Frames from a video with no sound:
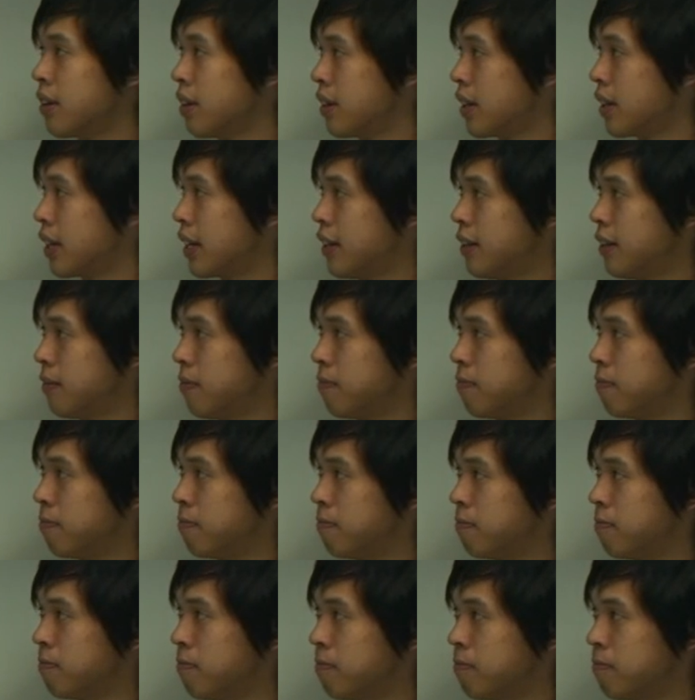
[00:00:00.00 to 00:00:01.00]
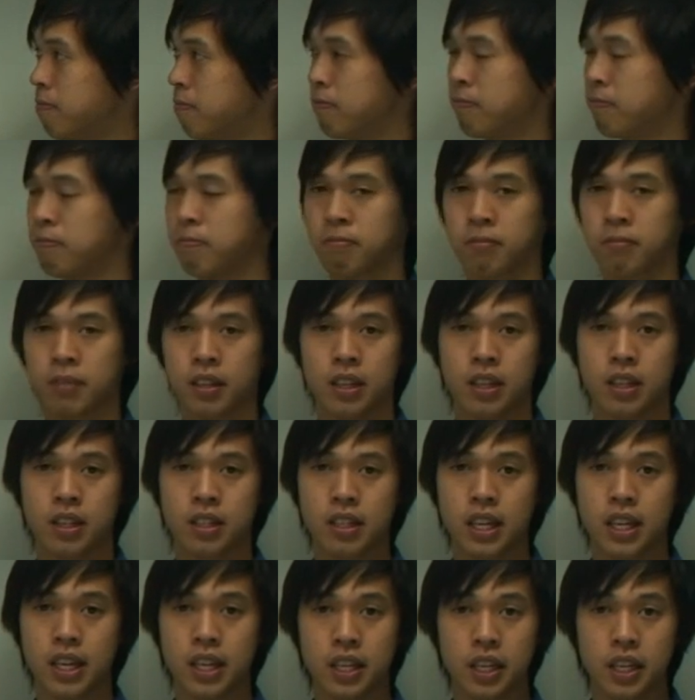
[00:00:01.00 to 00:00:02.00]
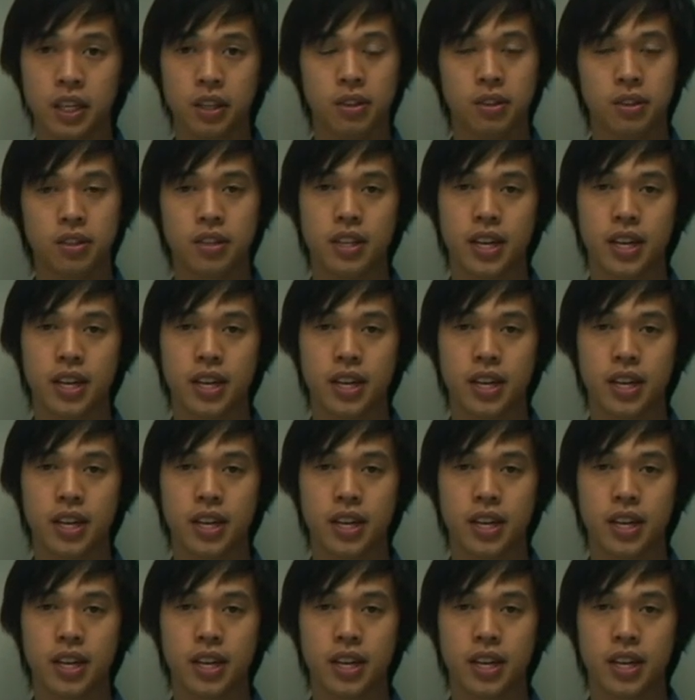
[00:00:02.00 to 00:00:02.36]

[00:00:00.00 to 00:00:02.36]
Okay. So that concludes